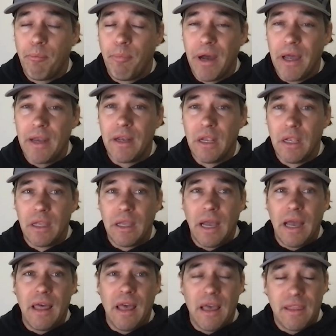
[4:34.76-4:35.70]
But
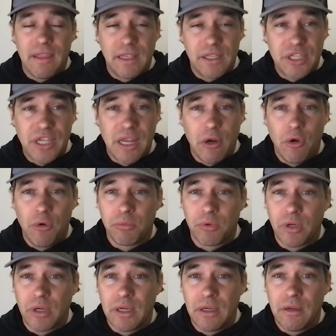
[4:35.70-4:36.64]
I think Chet
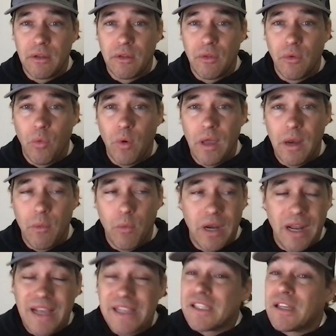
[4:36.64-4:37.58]
Holmgren,
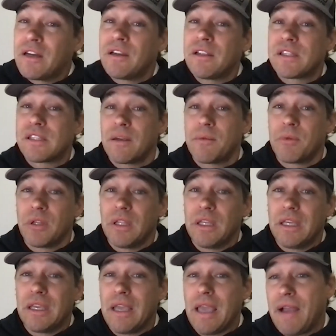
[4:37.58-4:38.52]
what I saw in summer
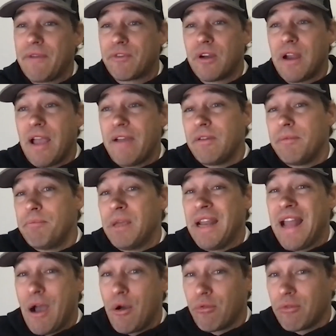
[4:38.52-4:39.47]
league after having
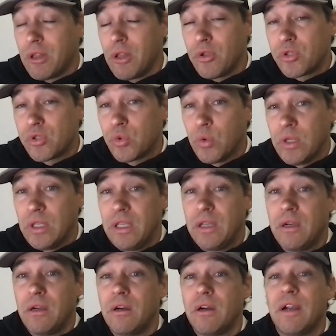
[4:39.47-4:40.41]
been out close to a
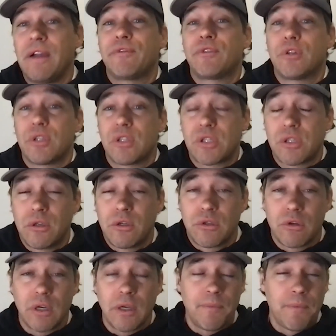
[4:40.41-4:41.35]
year after
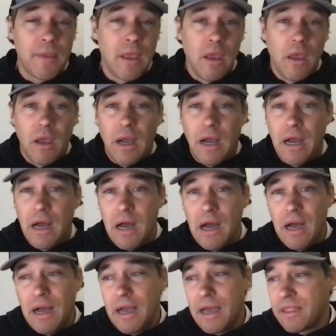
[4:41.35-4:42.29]
surgery,
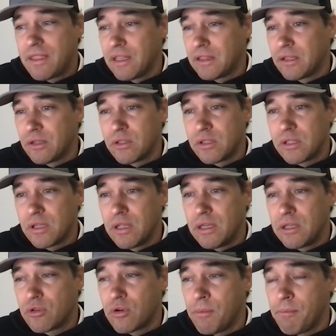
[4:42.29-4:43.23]
I think there's
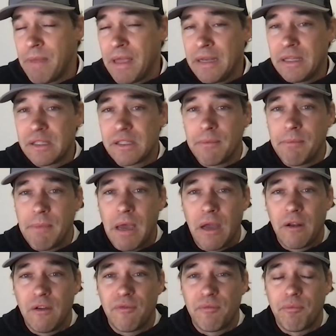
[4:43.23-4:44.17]
a tremendous
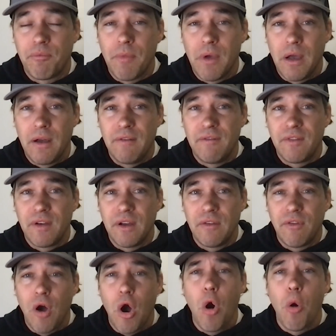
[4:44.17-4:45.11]
amount
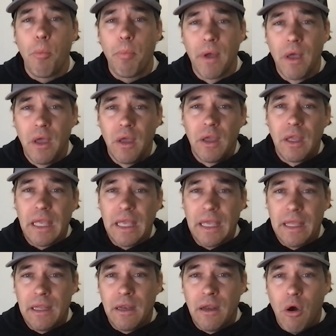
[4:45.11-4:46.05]
of hope
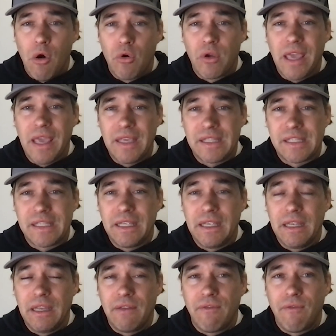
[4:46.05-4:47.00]
in
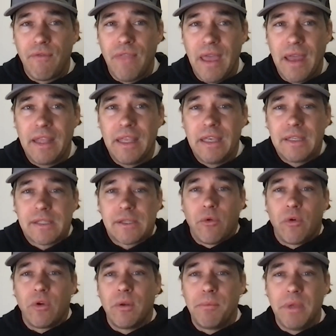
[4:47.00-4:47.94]
OKC that he is
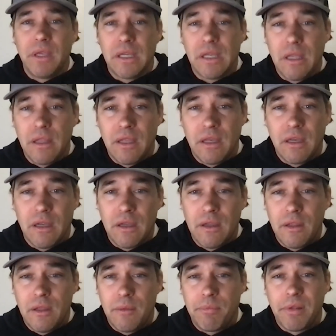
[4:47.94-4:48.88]
going to be
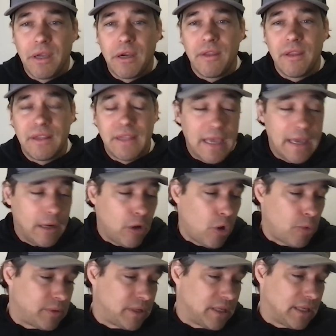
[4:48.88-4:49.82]
the player that they had
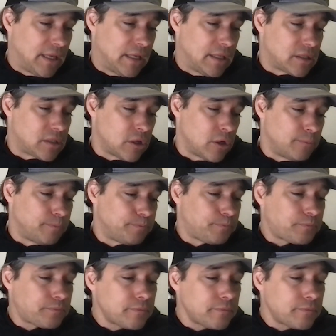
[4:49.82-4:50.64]
hoped to get. So